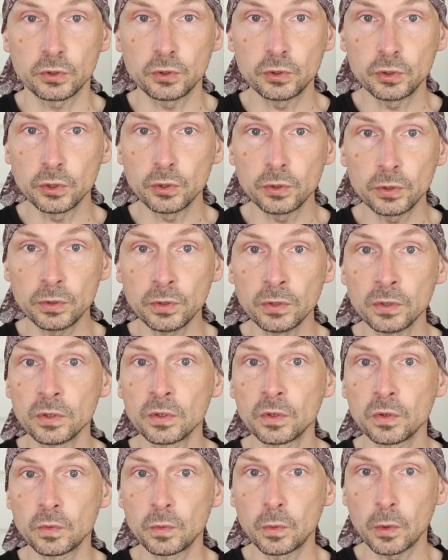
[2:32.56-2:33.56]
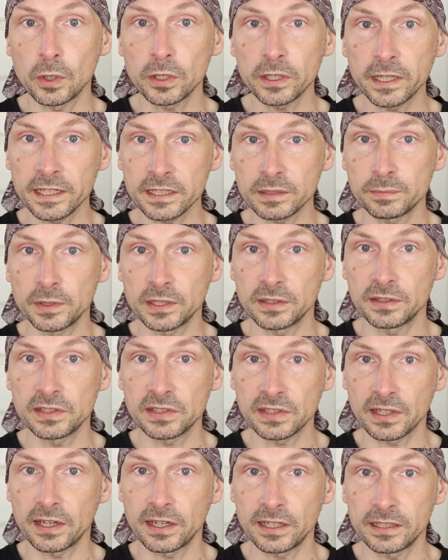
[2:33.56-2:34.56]
to do what has been
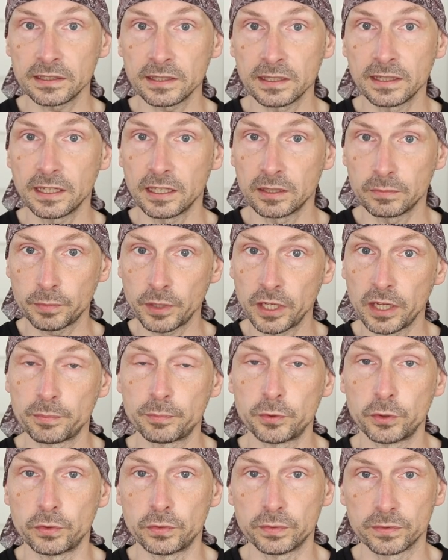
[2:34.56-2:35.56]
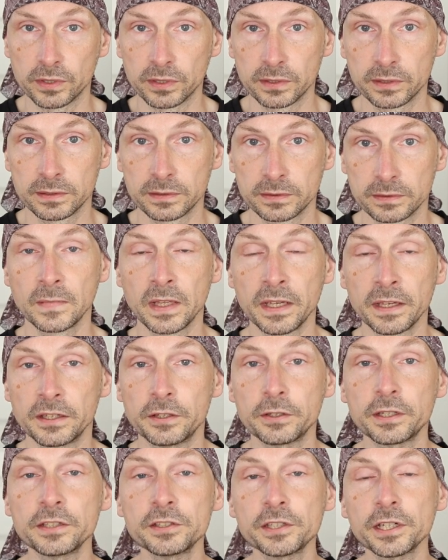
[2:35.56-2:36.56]
designed and pre-approved.
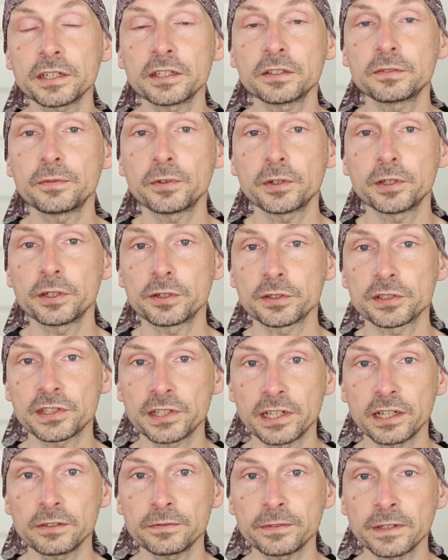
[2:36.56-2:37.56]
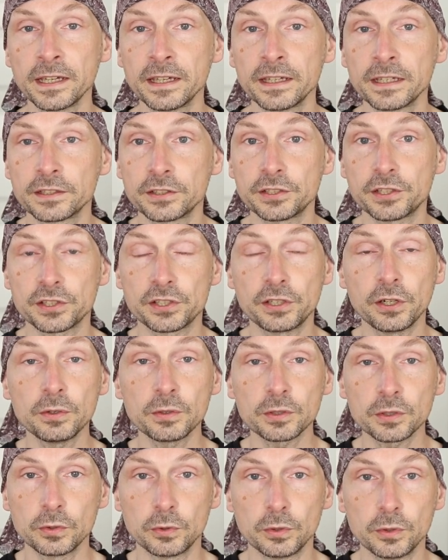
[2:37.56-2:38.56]
You can check it for yourself. Just go on